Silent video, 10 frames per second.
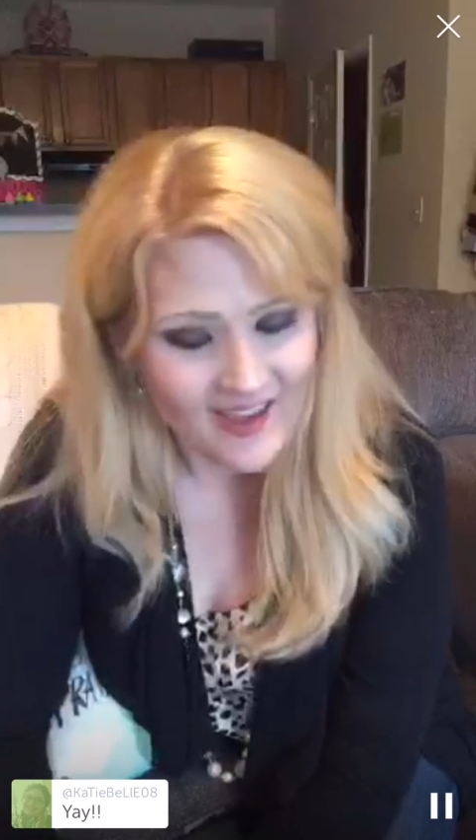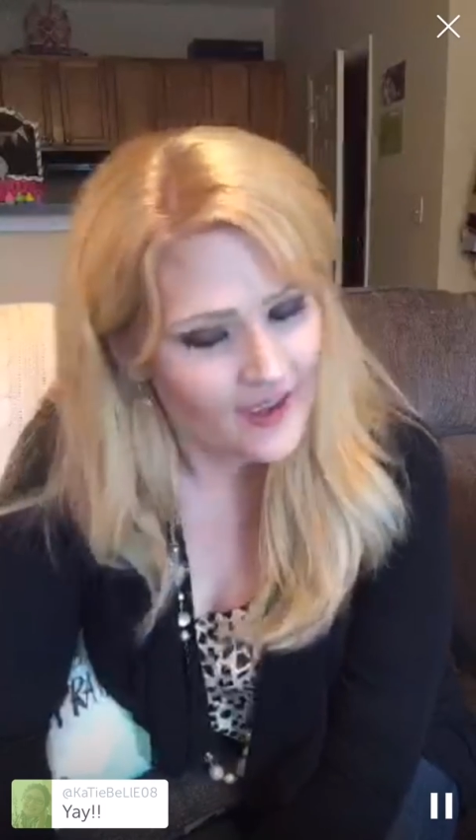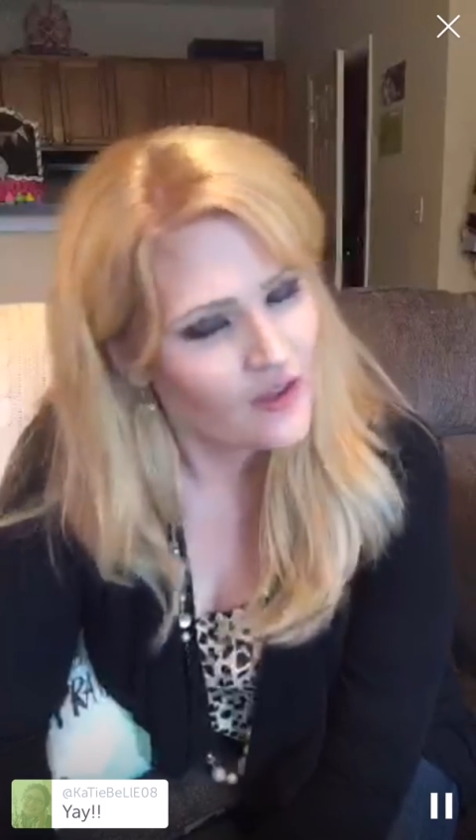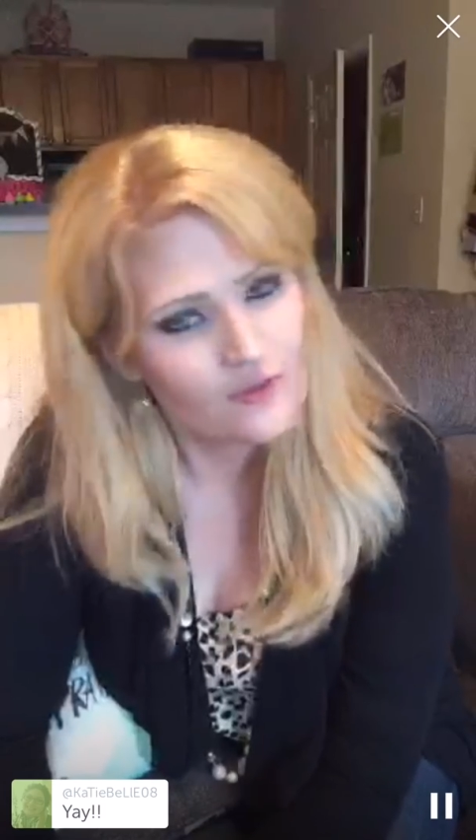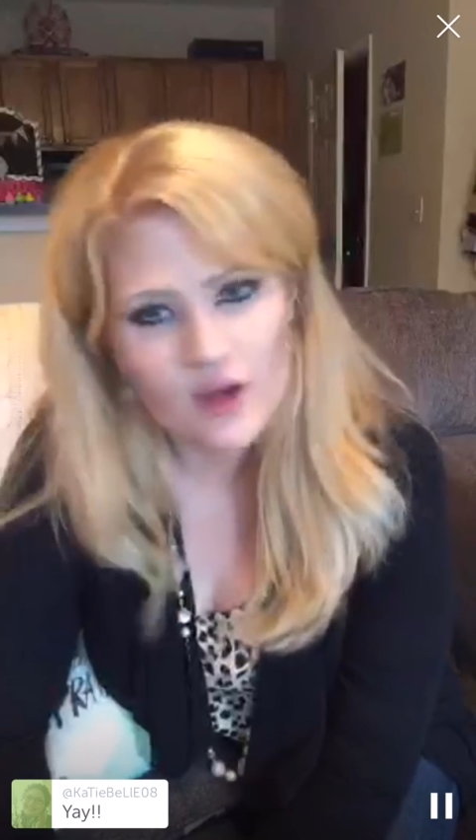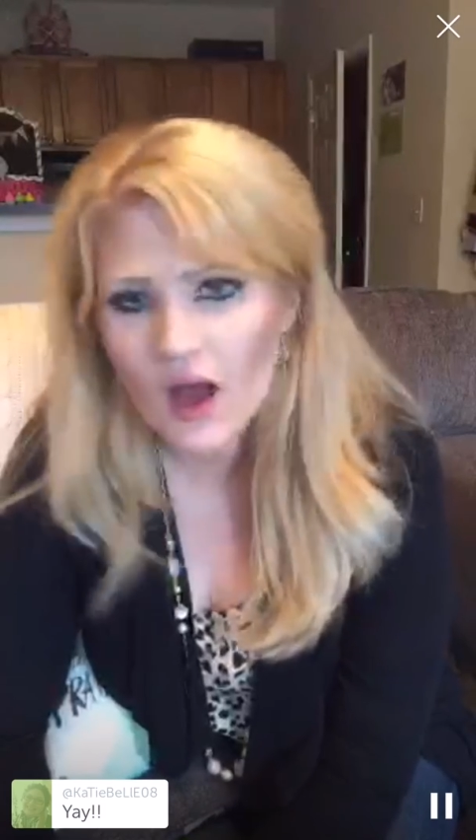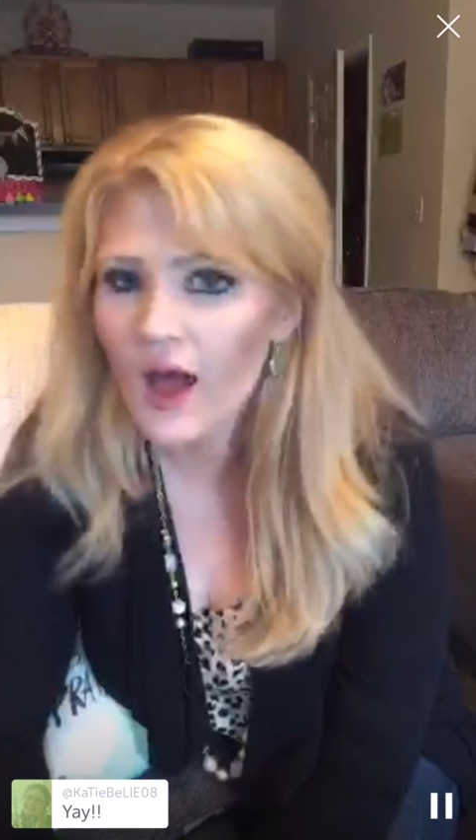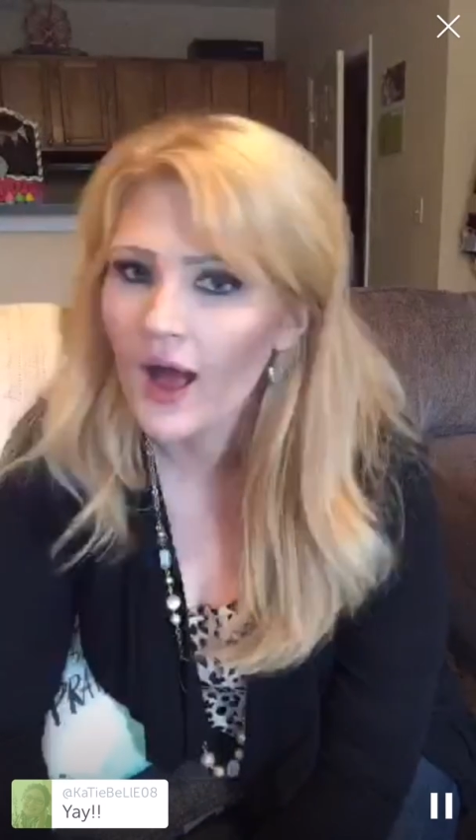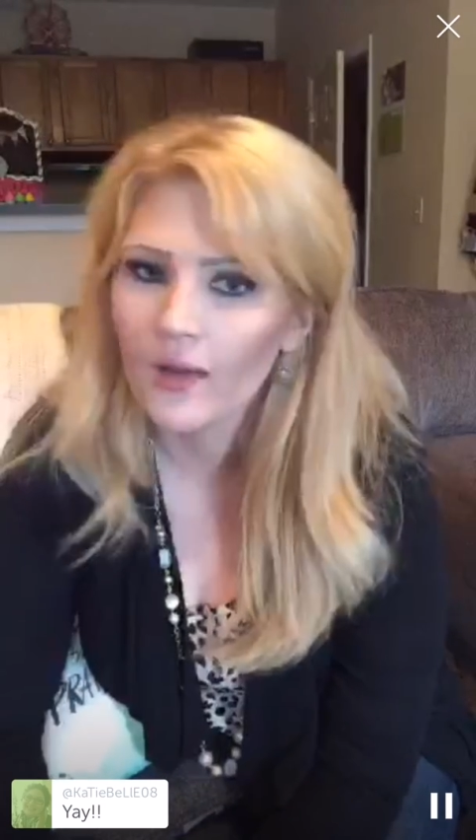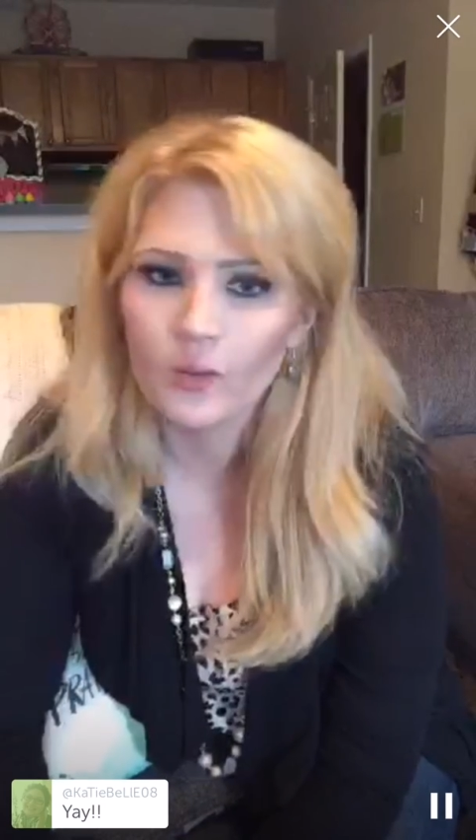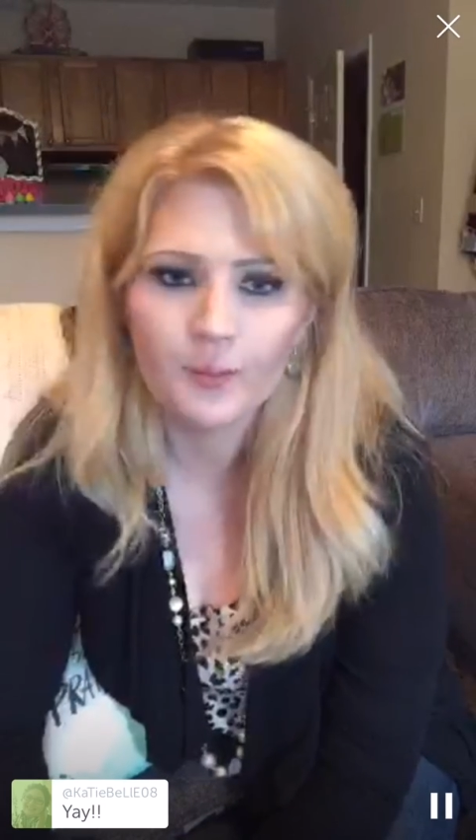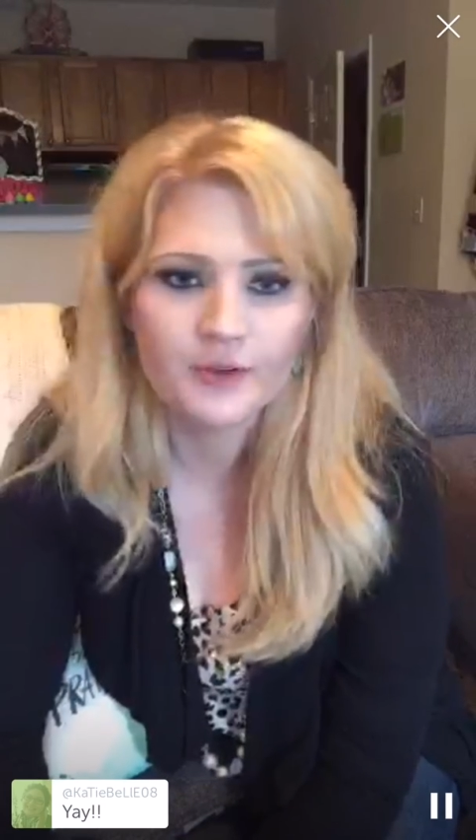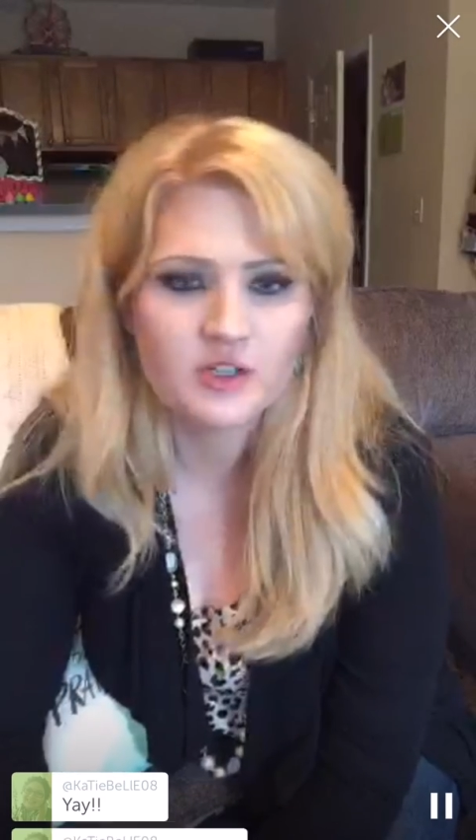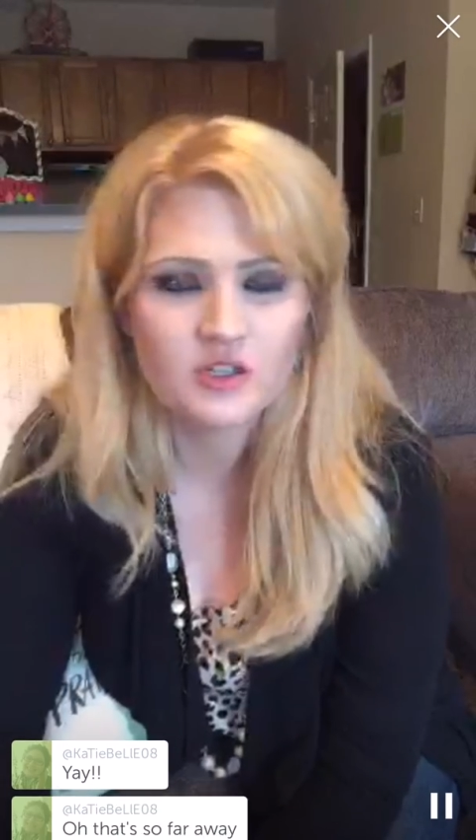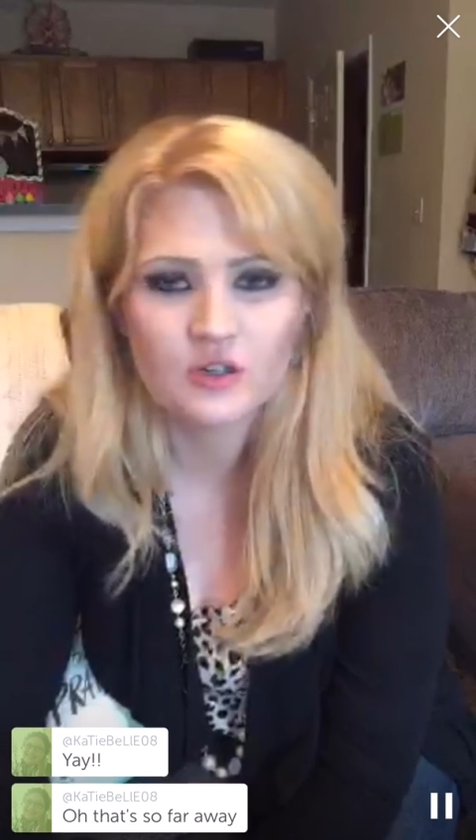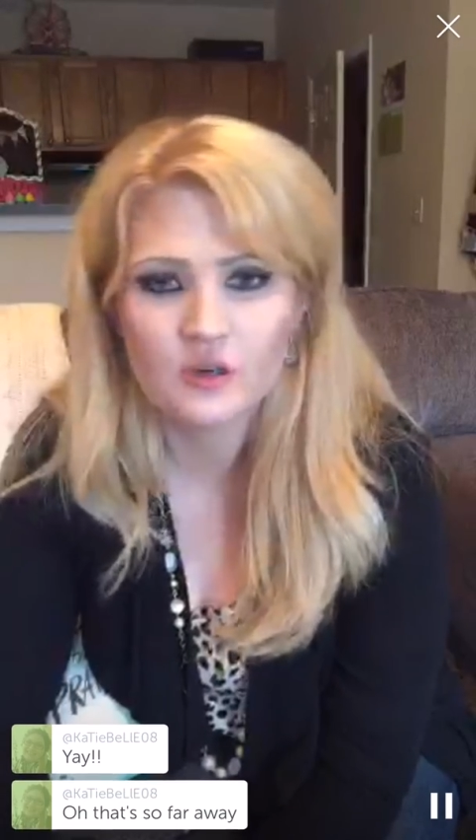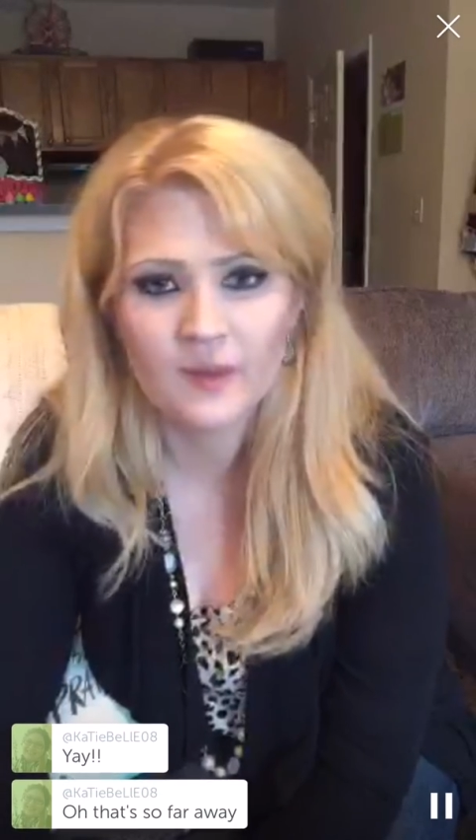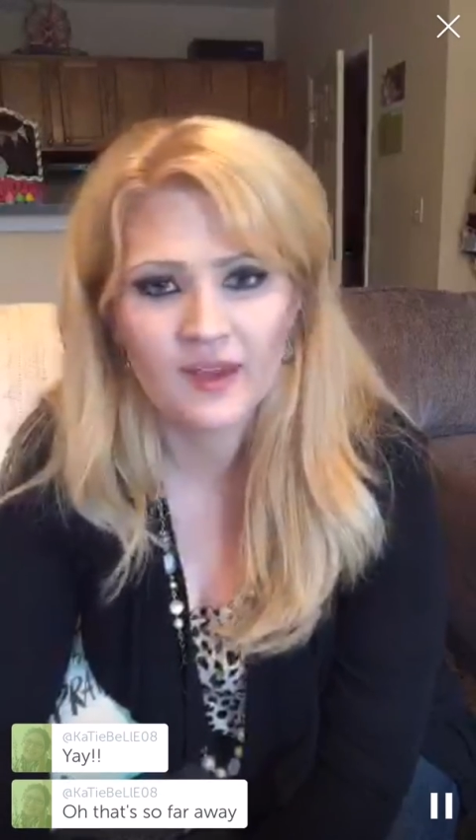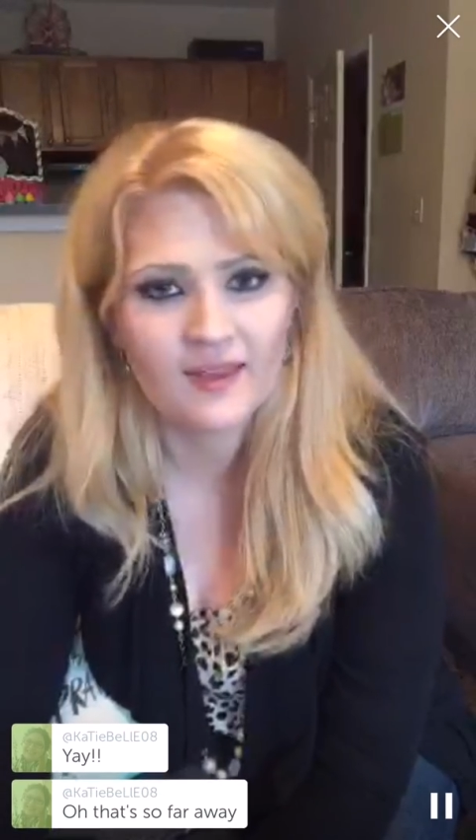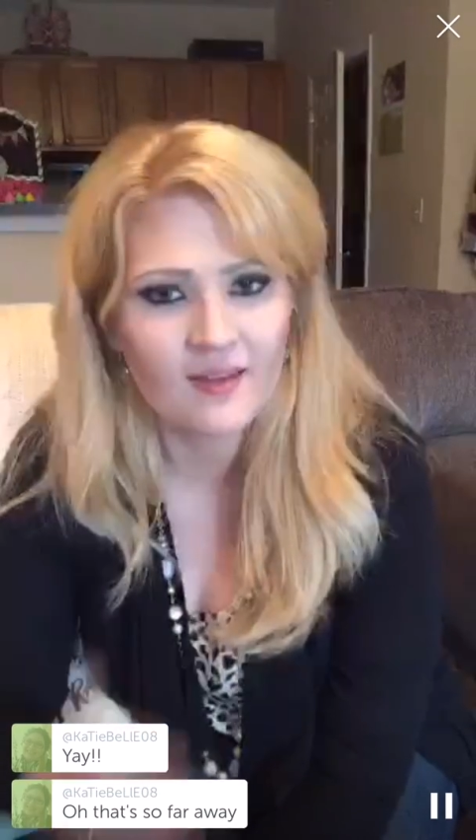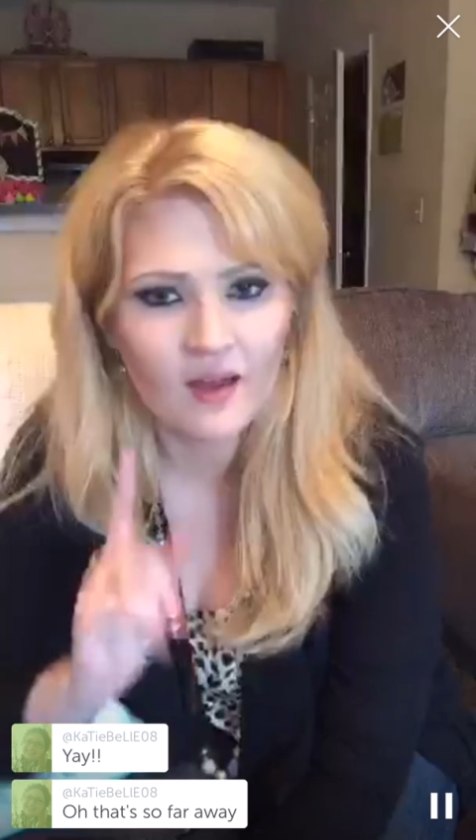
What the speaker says: If not, I will push through because